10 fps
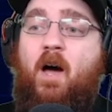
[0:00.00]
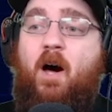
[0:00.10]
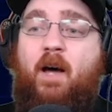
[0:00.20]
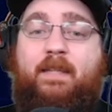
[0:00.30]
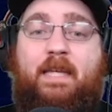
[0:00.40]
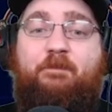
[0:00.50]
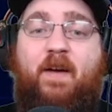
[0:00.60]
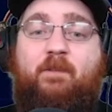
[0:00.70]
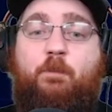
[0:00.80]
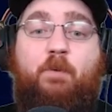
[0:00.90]
On
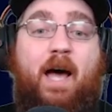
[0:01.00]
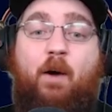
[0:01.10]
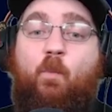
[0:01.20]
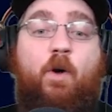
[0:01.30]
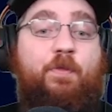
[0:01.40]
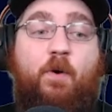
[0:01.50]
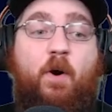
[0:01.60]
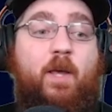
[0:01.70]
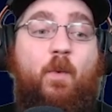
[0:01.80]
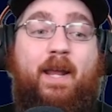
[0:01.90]
defense, Brown
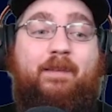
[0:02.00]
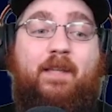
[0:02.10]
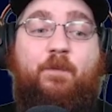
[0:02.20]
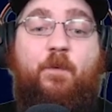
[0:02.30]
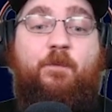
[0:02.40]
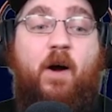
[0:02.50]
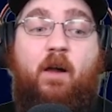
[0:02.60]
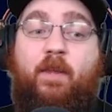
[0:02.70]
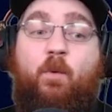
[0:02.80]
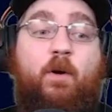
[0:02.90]
130, 118 for
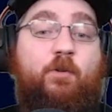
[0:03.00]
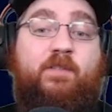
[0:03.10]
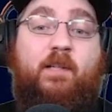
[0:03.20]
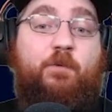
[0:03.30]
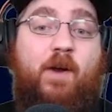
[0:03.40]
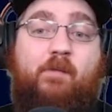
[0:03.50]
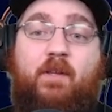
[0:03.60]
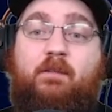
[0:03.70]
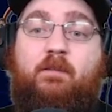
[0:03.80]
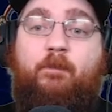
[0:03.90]
Farley, 106 for
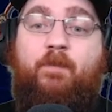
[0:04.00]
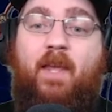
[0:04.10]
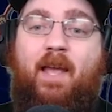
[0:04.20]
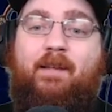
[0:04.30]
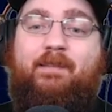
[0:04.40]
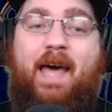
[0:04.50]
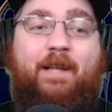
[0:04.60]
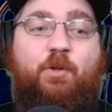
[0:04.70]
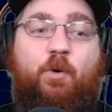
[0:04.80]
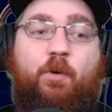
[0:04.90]
Evans.
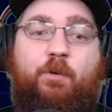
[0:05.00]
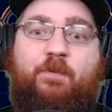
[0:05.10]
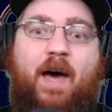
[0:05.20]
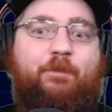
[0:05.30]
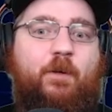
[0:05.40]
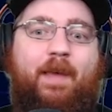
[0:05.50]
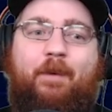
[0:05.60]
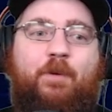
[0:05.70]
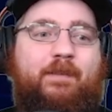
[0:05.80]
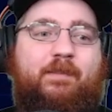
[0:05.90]
Sack totals, five for
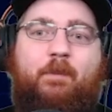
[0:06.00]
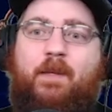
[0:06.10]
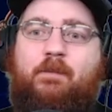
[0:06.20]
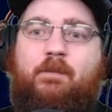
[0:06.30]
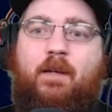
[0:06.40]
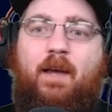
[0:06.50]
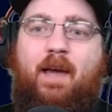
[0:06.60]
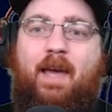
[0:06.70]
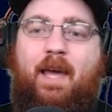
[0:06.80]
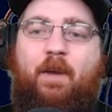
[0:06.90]
Landry and Simmons.
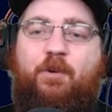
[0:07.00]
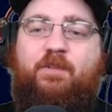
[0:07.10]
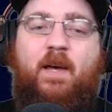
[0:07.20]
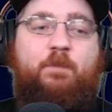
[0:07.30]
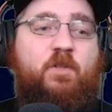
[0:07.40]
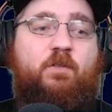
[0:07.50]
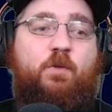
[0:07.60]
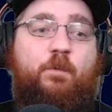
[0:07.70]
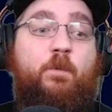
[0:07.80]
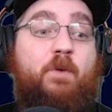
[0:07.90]
Interceptions,
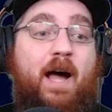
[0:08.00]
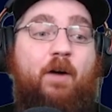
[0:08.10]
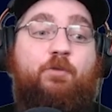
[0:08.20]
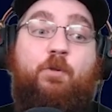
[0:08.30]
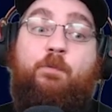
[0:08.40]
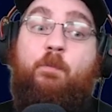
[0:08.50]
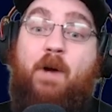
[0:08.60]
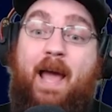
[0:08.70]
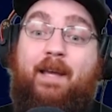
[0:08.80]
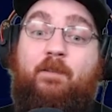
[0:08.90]
two for Brown, two for
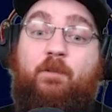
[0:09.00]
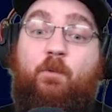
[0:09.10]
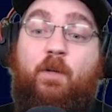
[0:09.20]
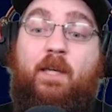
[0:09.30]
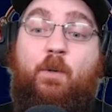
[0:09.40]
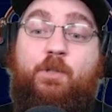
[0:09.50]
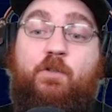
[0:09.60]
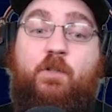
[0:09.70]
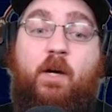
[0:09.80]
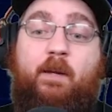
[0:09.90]
Brackage, the rookie, which
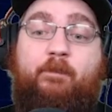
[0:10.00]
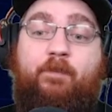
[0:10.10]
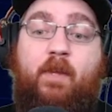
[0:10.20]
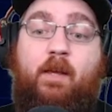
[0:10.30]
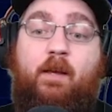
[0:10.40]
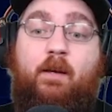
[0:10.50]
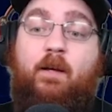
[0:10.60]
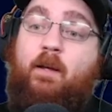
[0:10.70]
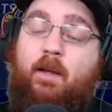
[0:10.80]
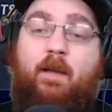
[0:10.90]
is good.
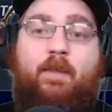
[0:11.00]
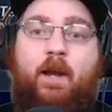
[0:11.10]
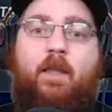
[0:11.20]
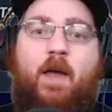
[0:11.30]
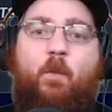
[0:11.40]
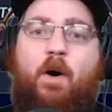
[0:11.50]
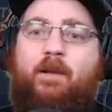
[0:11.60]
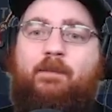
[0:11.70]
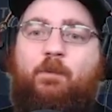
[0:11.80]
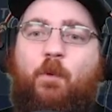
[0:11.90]
Then a lot of
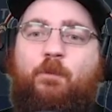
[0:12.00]
ones. We're